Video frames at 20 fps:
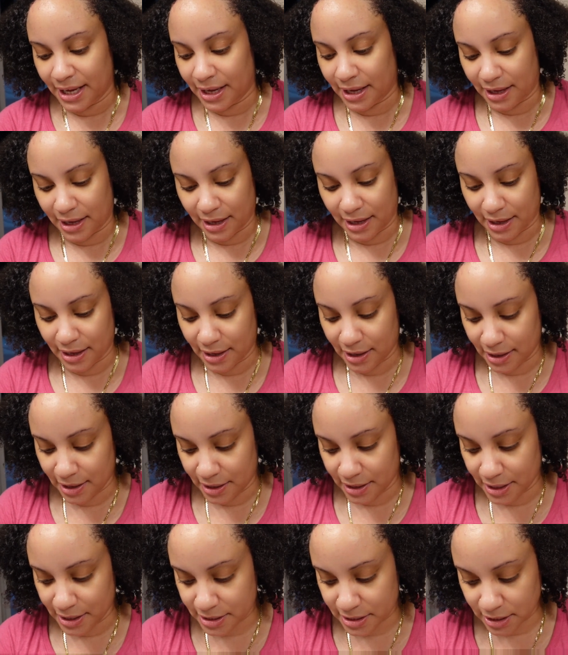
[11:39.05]

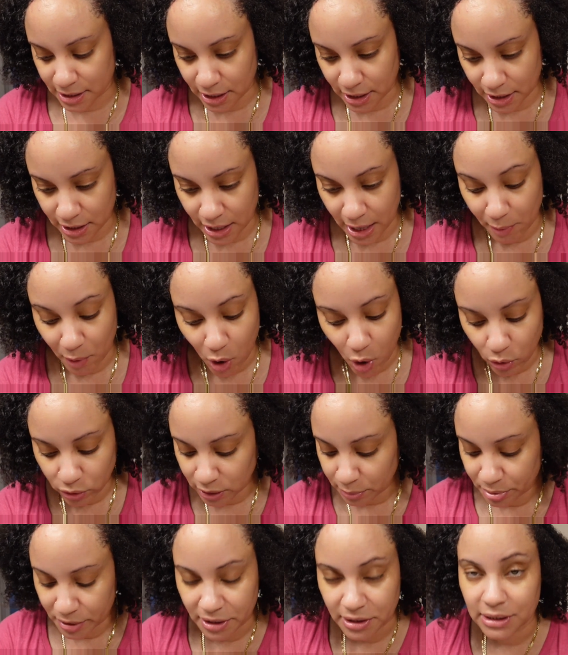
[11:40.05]
And that's it. I'm
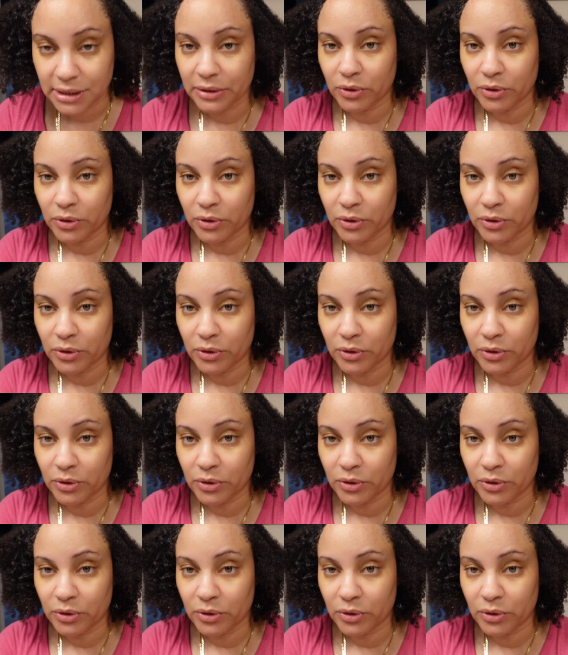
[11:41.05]
only putting a